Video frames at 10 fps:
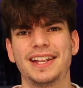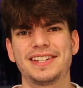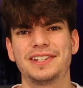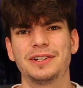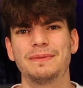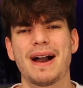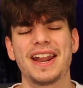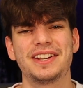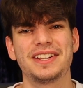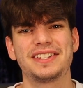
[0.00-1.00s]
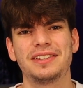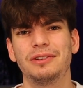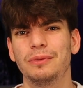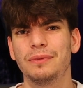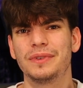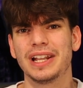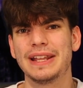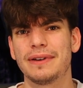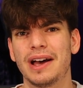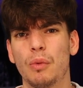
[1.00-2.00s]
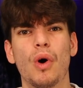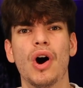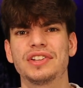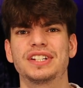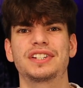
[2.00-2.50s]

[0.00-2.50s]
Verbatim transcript: it still manages to deliver a worse